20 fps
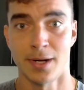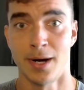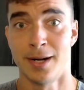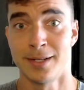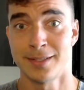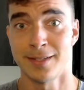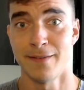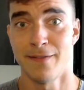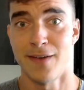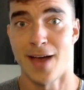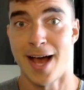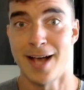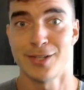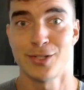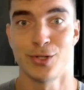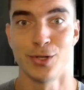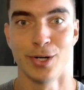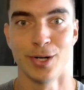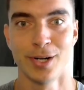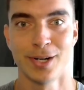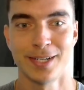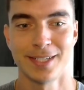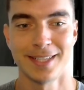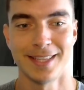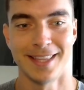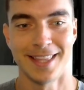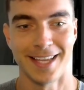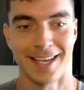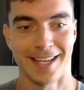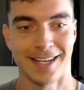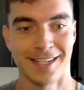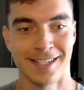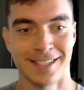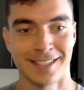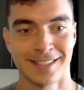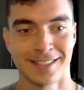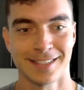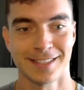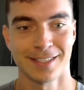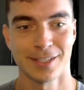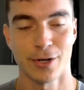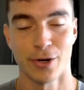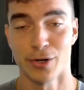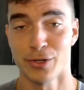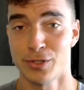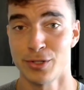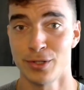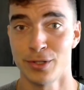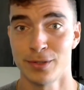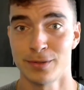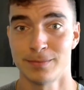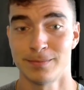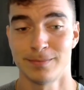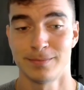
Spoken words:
honestly faster than Cursor.